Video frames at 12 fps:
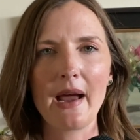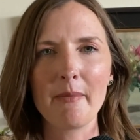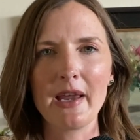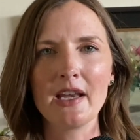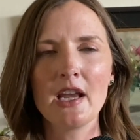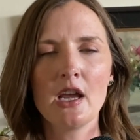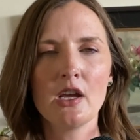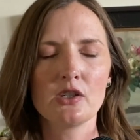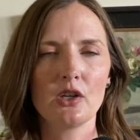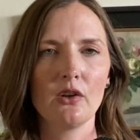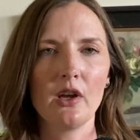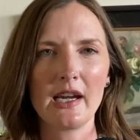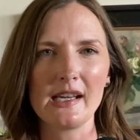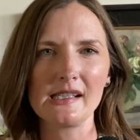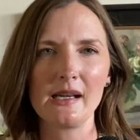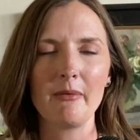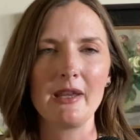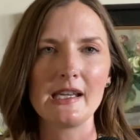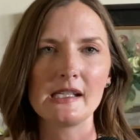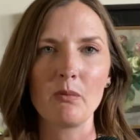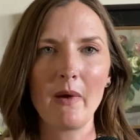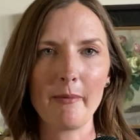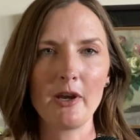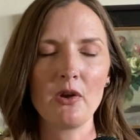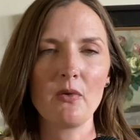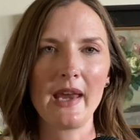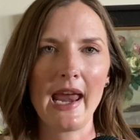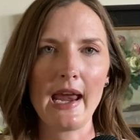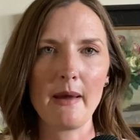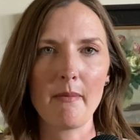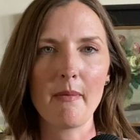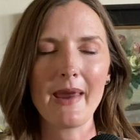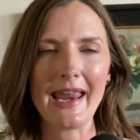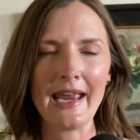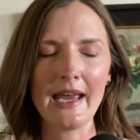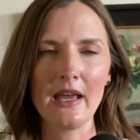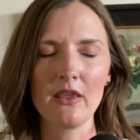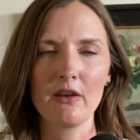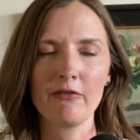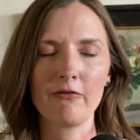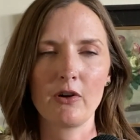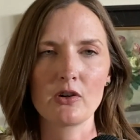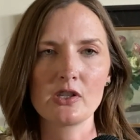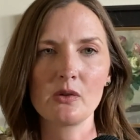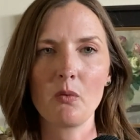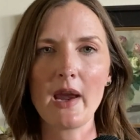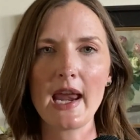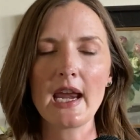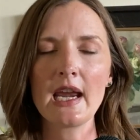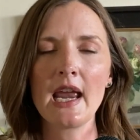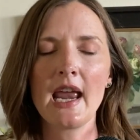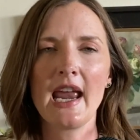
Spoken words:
I mean, to look at some of these women who came in the first week